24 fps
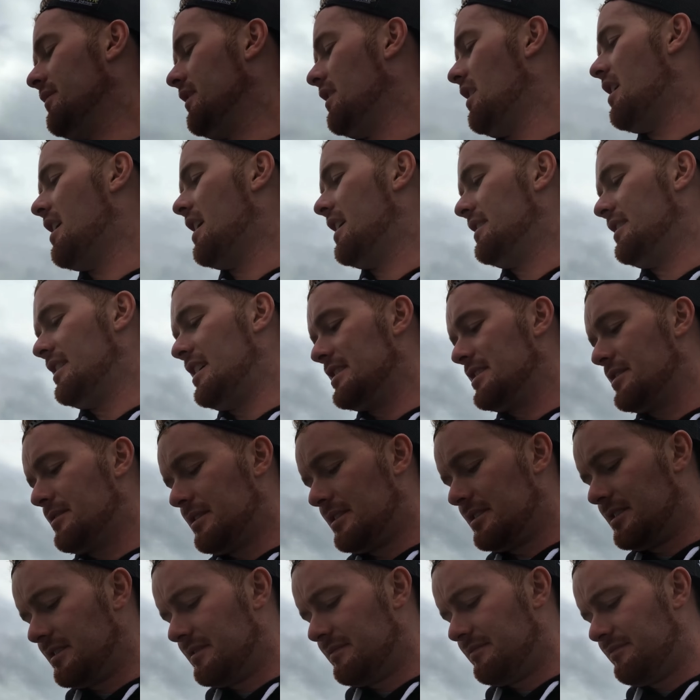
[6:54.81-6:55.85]
All right, last
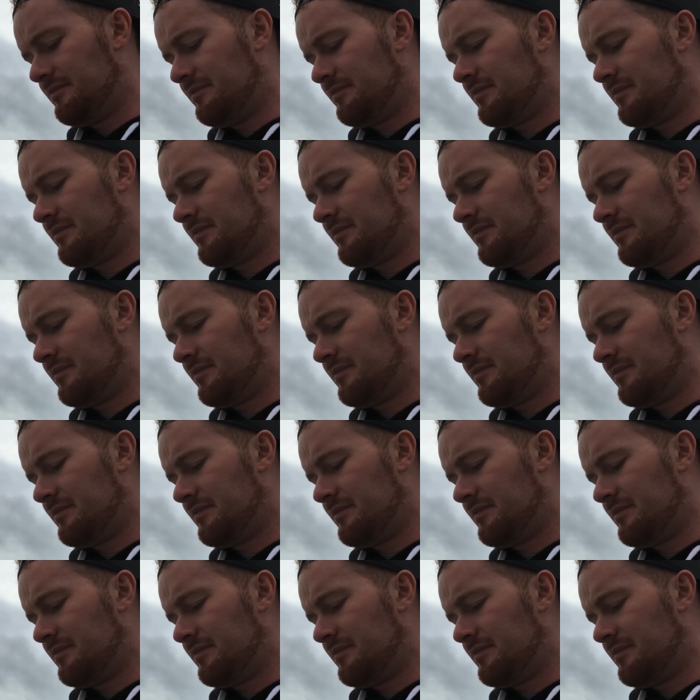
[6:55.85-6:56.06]
question.